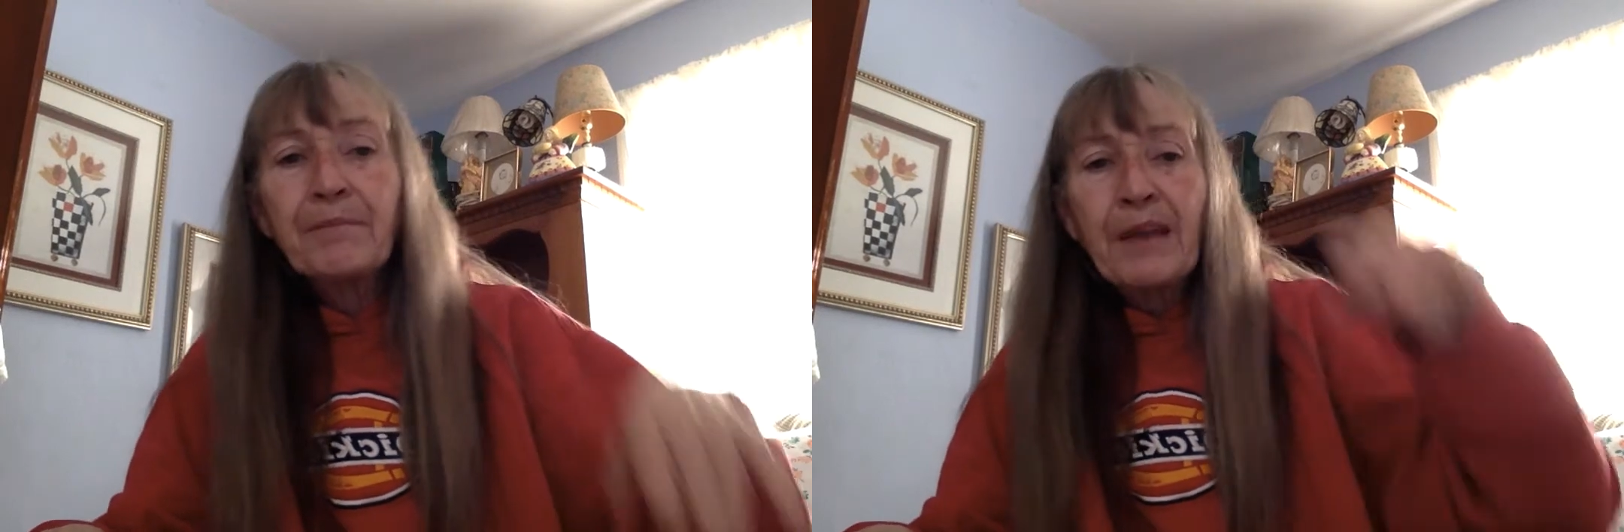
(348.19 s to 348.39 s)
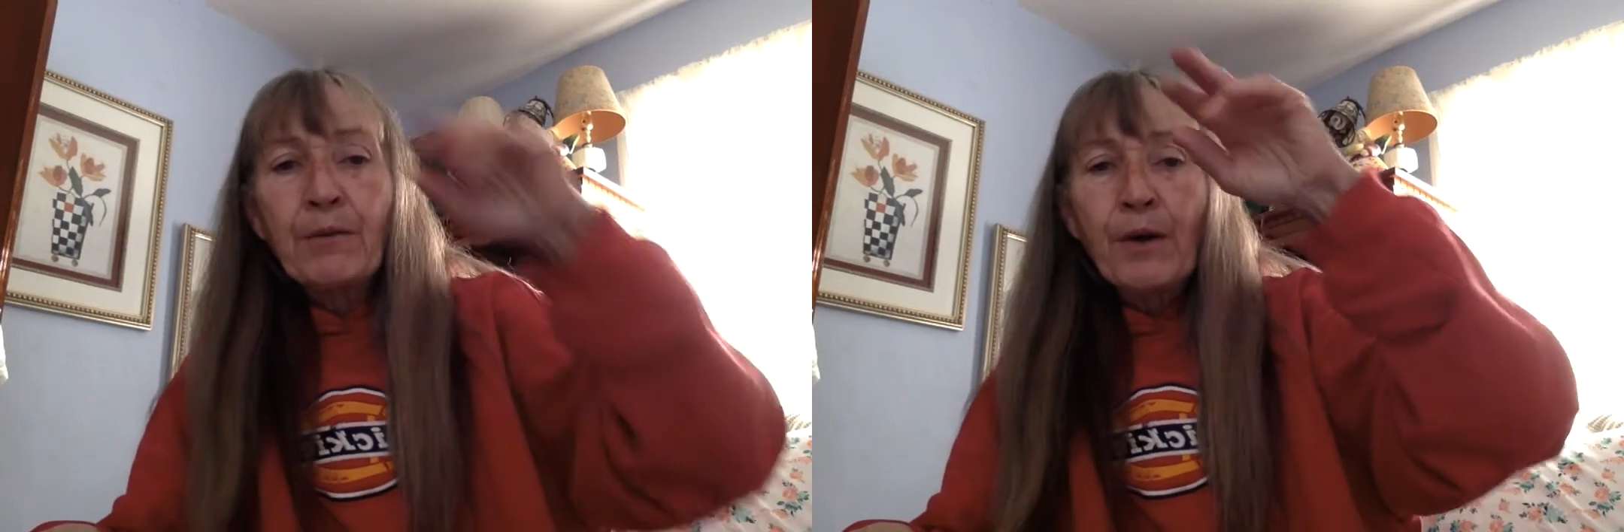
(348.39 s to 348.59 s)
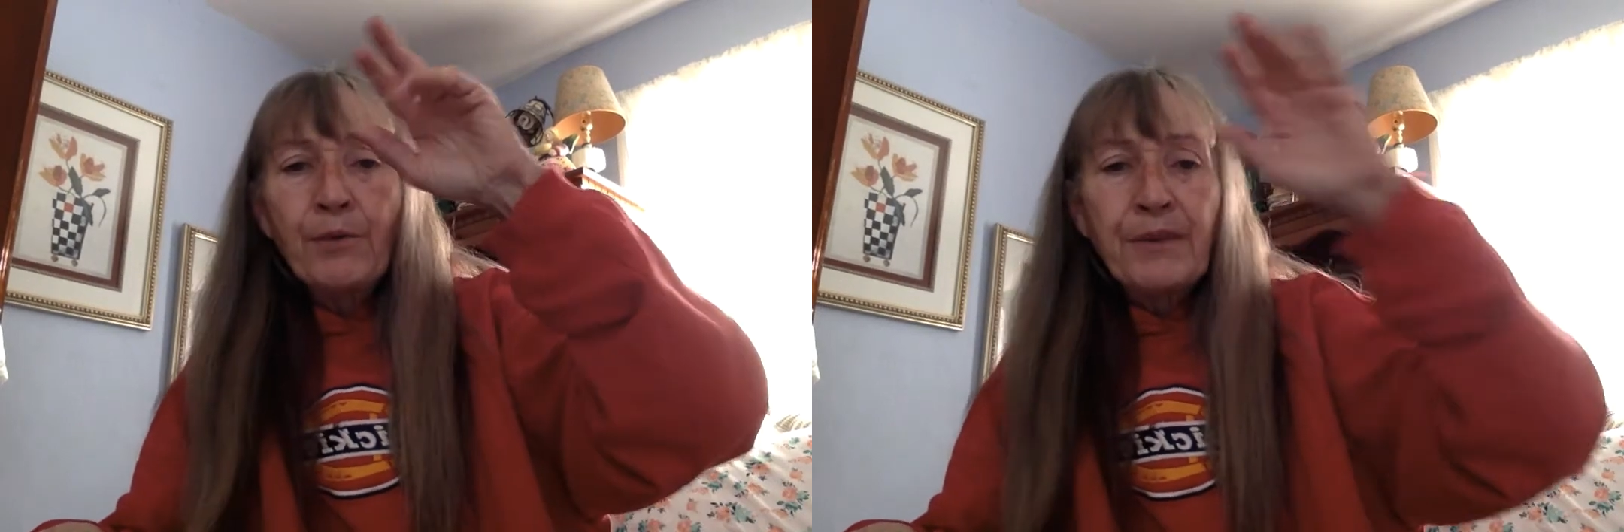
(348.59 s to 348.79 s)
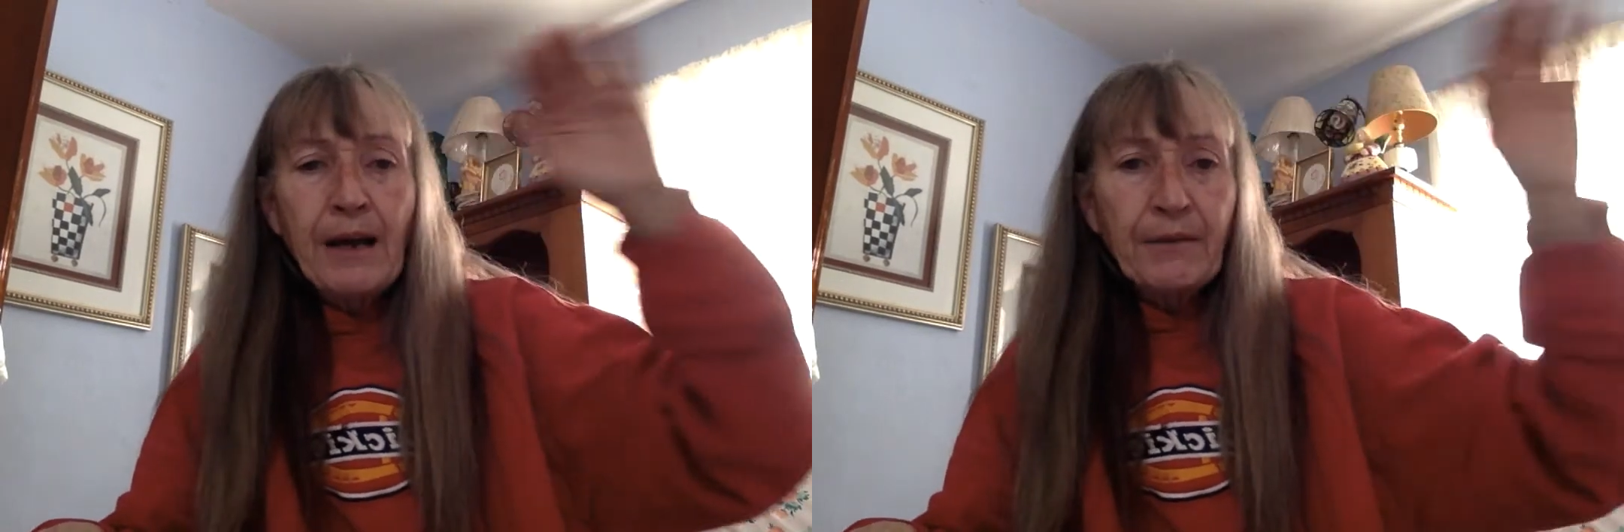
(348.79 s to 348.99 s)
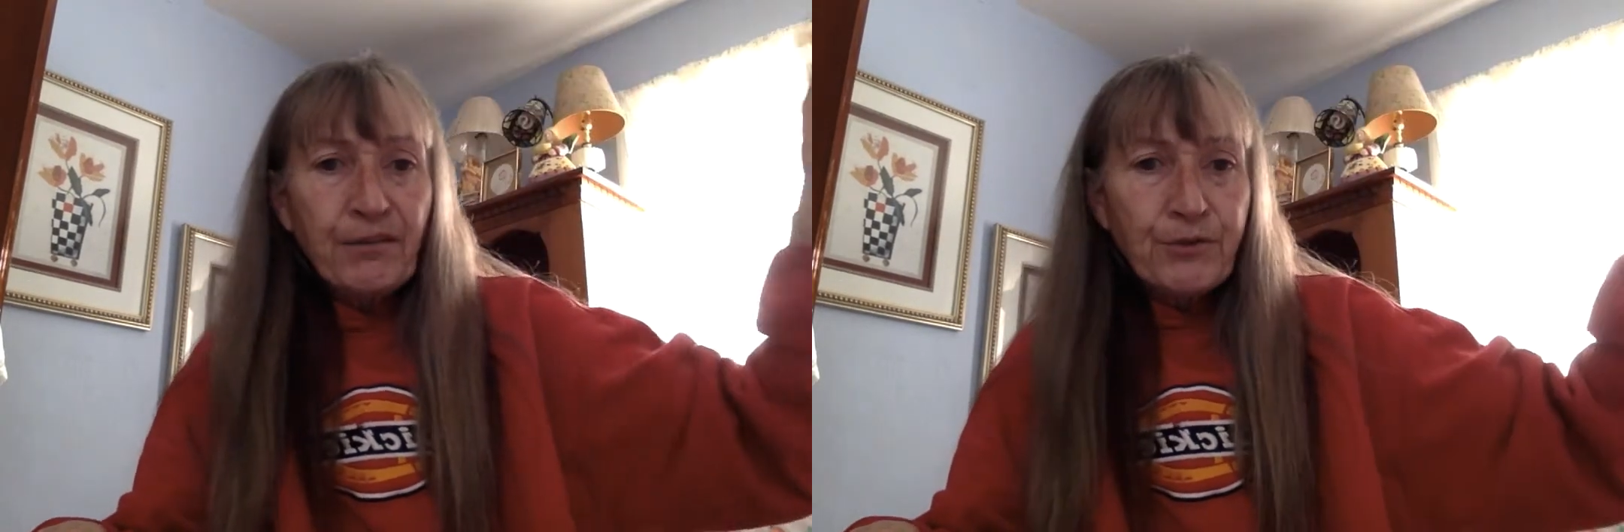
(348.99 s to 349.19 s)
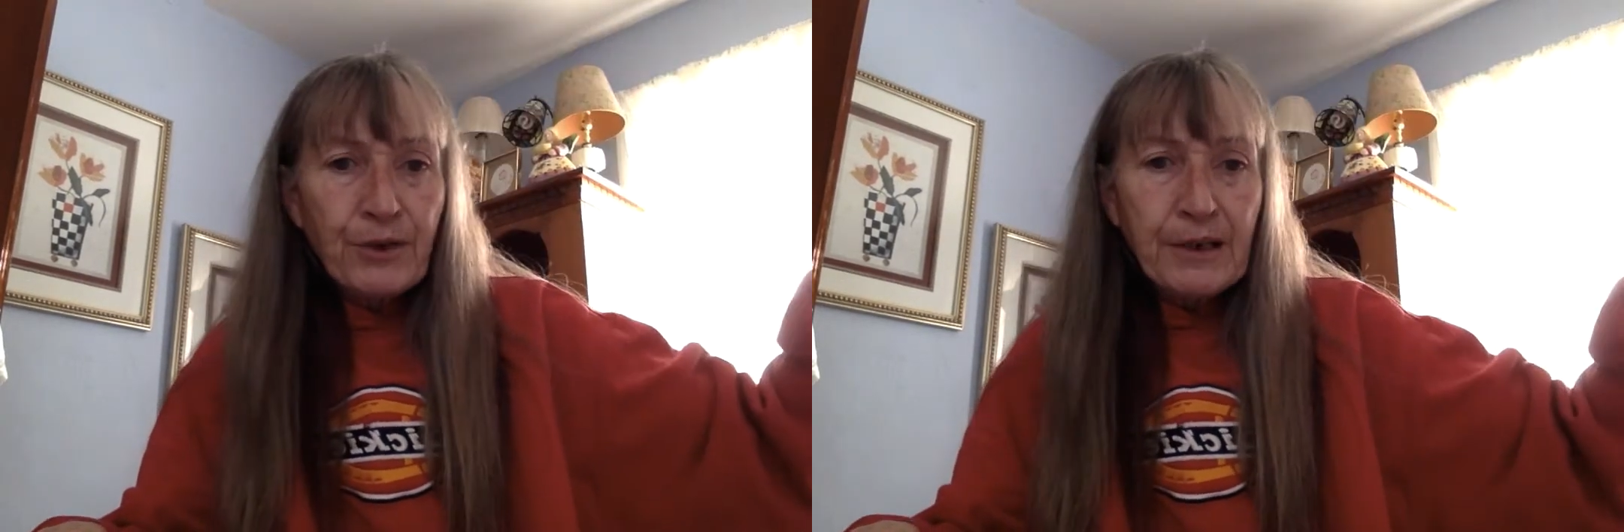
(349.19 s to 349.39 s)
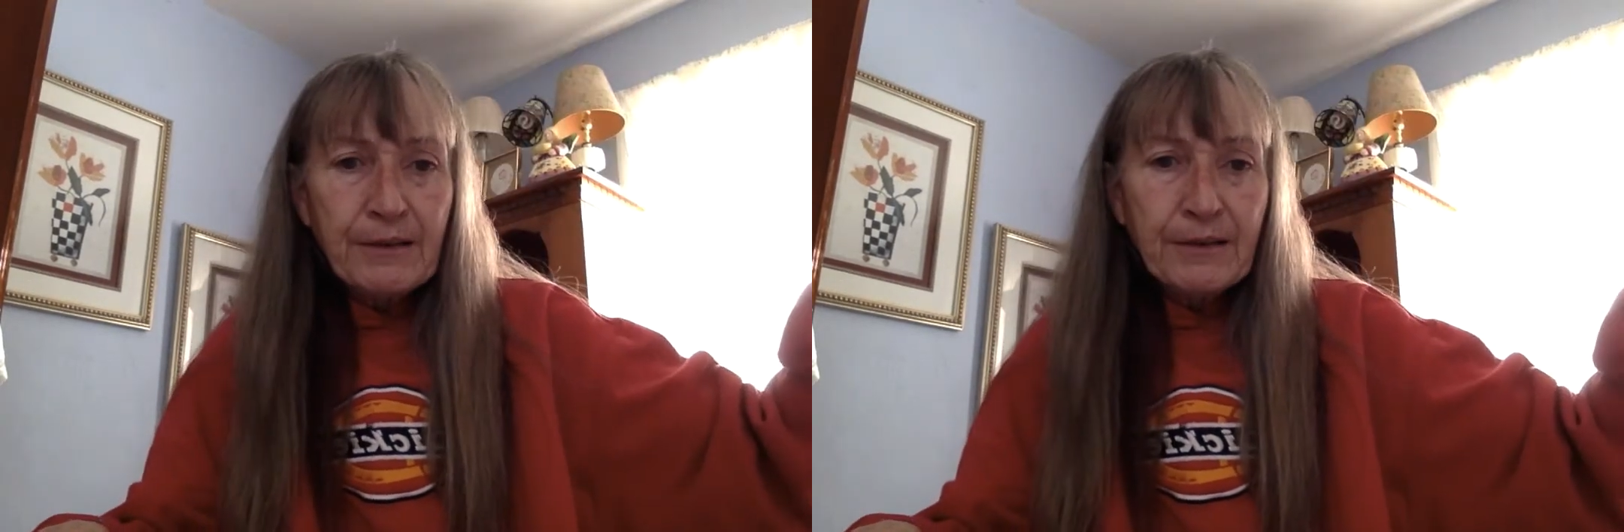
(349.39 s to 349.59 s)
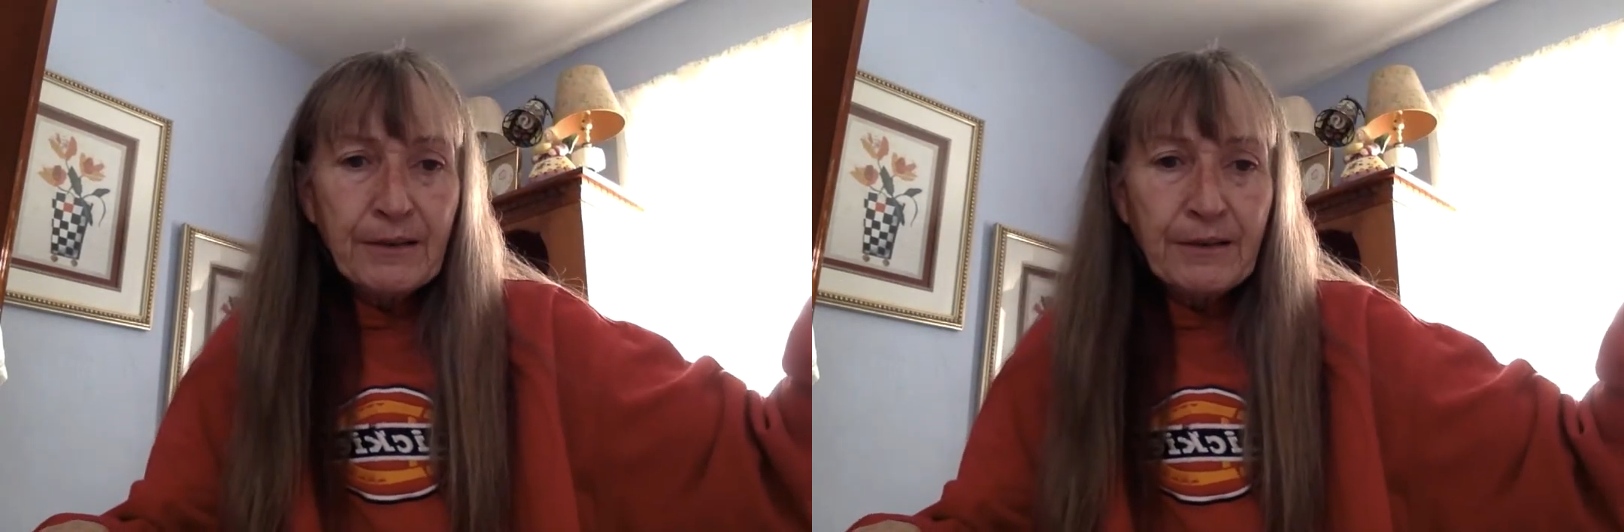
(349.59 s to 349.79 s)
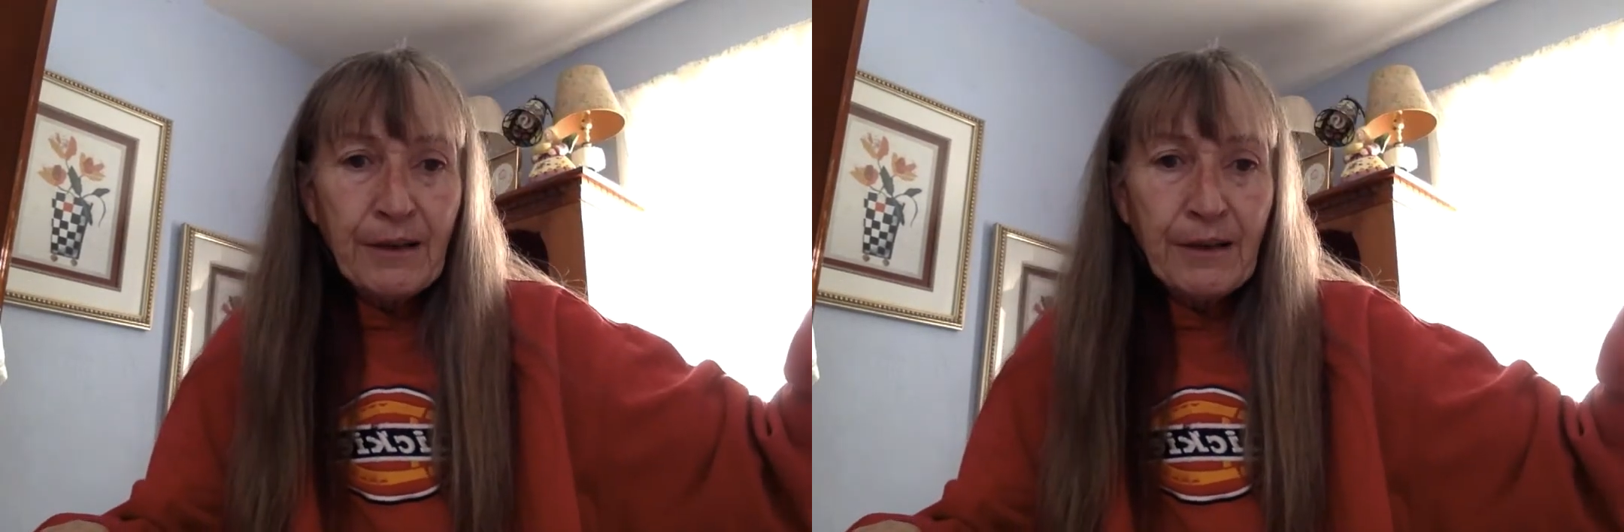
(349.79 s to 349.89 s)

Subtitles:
They rode down the street.